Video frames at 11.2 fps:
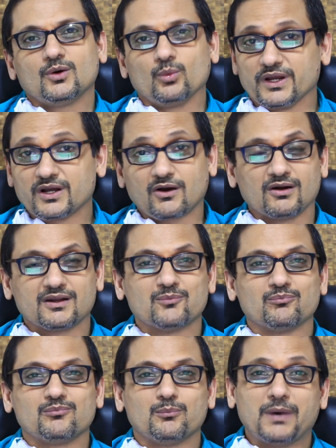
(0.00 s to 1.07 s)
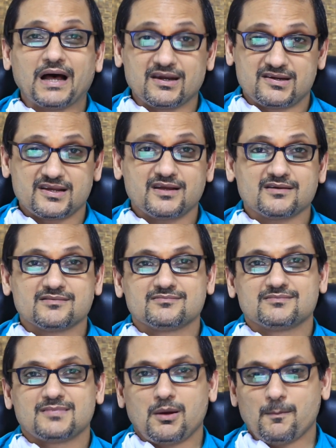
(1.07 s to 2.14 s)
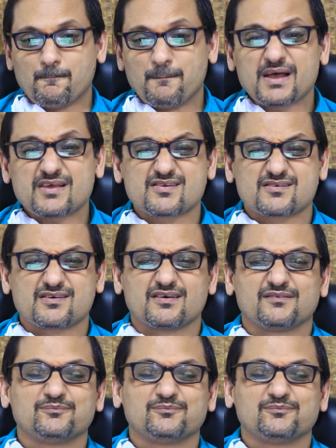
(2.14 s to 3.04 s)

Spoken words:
we call them Banting, Best,